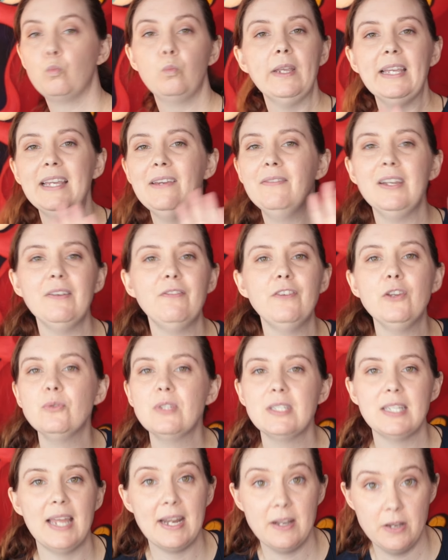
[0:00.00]
even if you
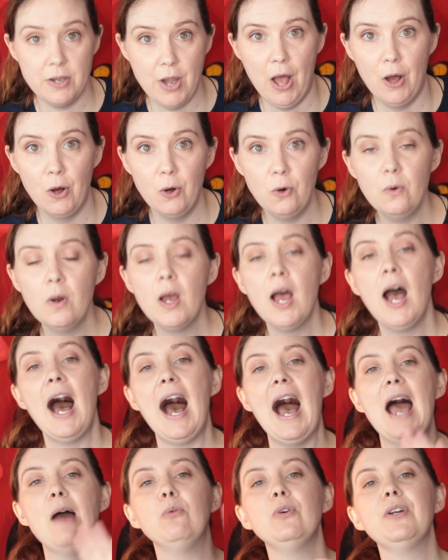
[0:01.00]
say no,
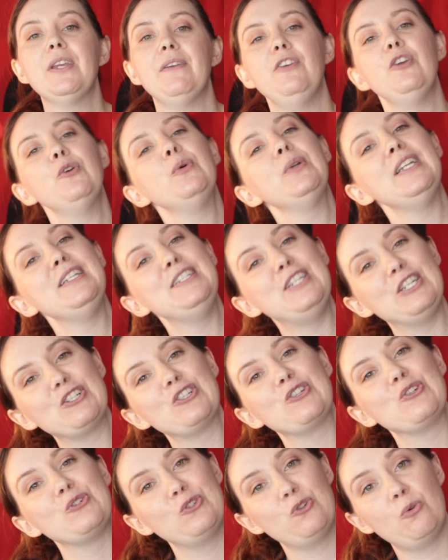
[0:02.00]
I will give you an
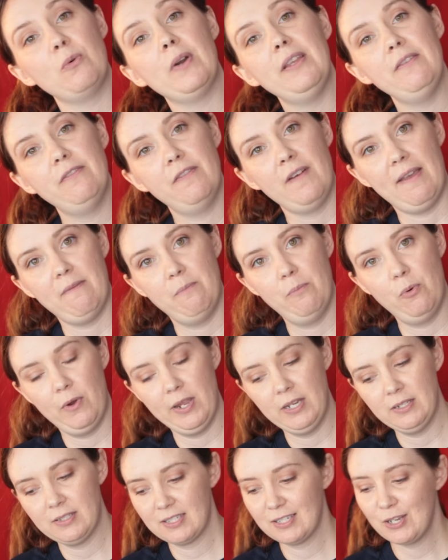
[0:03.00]
additional 25
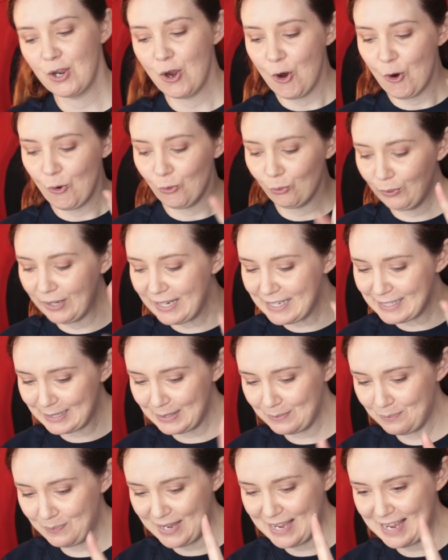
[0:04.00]
points.
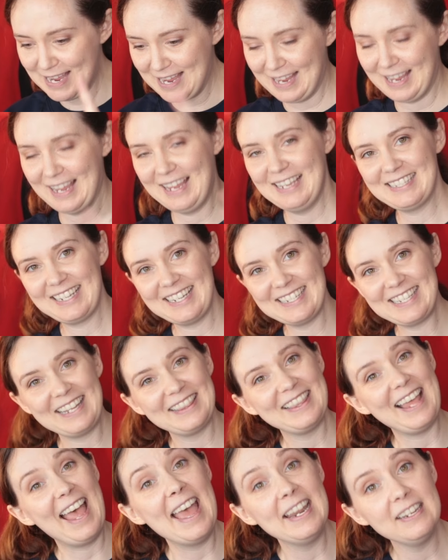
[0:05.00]
Reason being is because
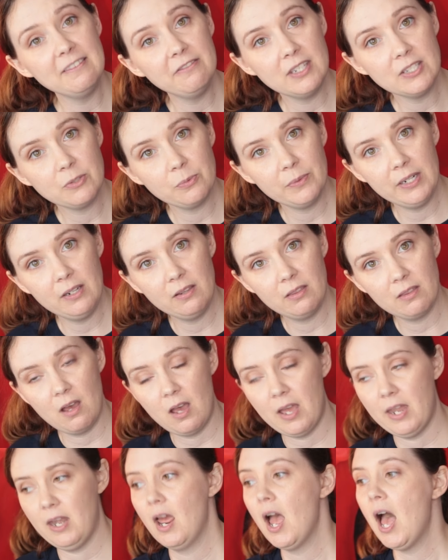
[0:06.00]
at the end of this
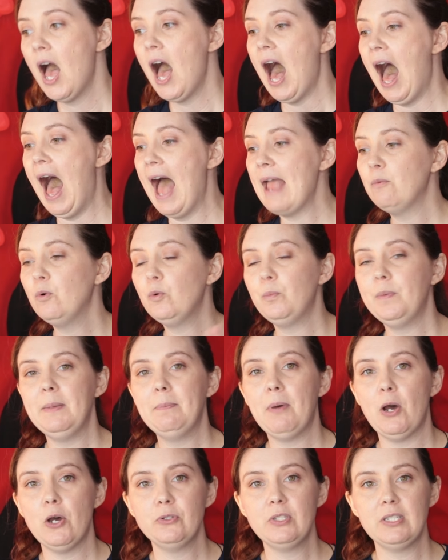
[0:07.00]
readathon, I will
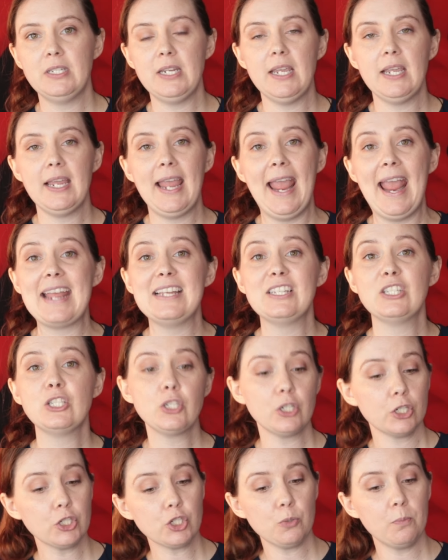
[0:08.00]
be posting a
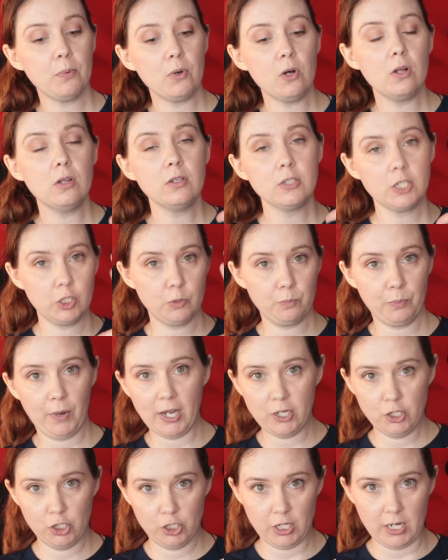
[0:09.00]
searchable
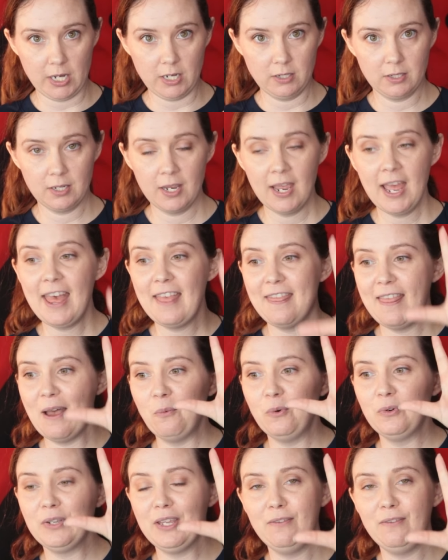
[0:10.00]
spreadsheet that will